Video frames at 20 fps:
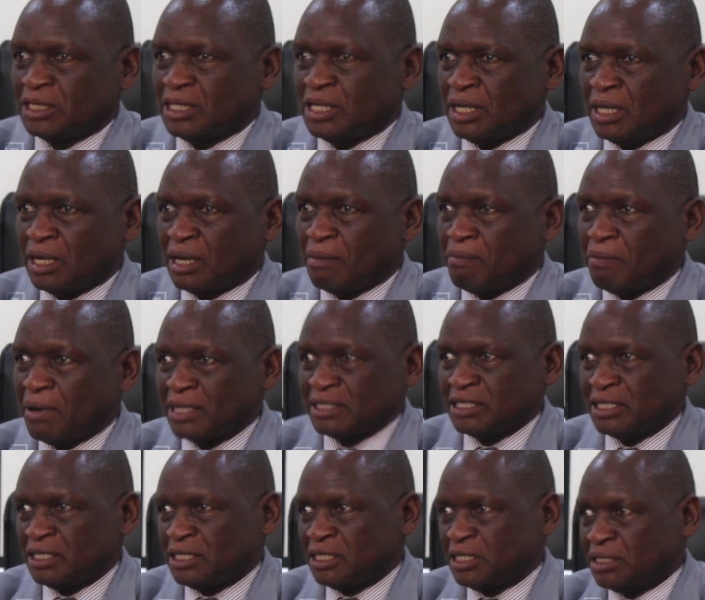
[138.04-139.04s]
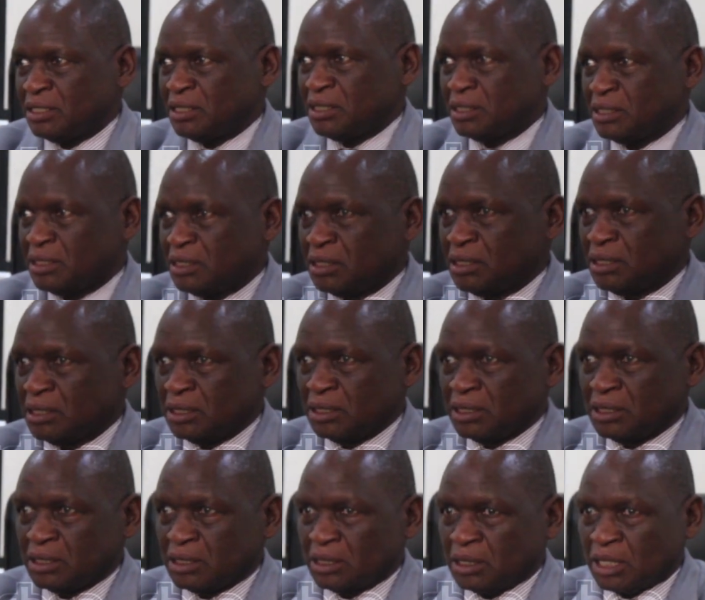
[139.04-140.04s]
Dr. Jackson Orem, the
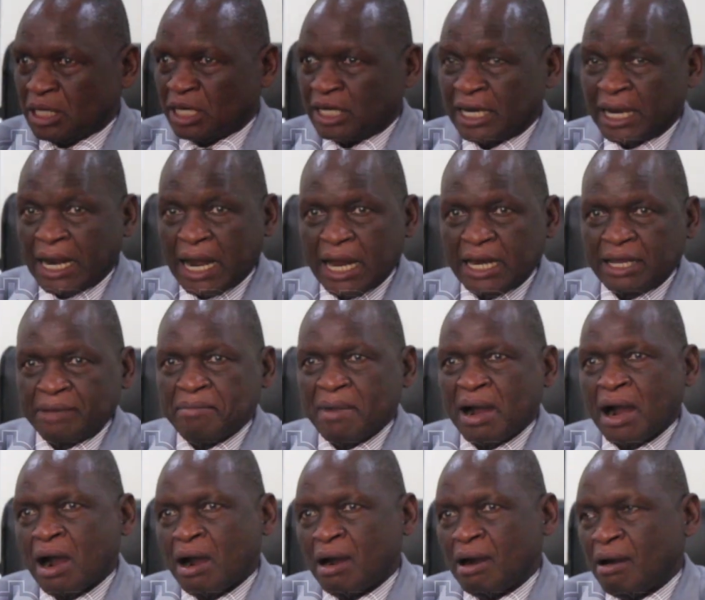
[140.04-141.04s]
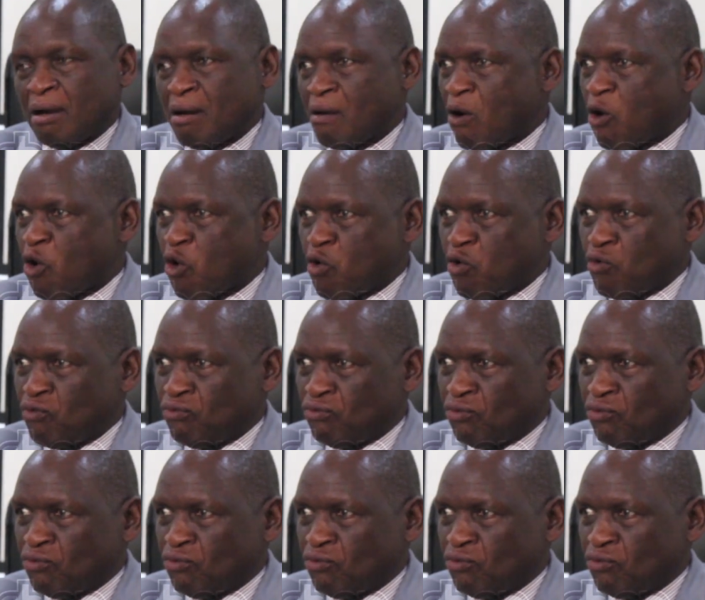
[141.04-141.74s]
director of the Uganda Cancer Institute,